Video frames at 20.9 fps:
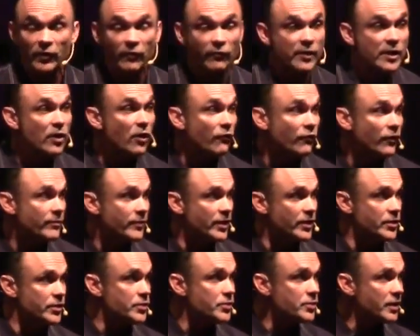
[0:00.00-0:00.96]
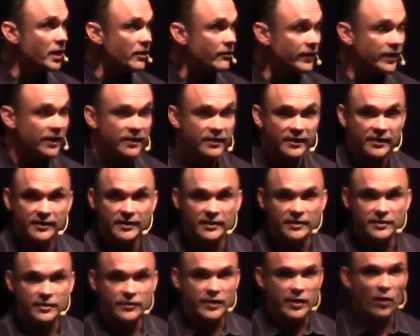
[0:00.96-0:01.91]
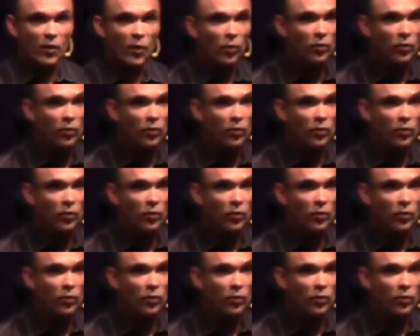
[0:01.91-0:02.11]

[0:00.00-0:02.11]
we go from the new covenant to the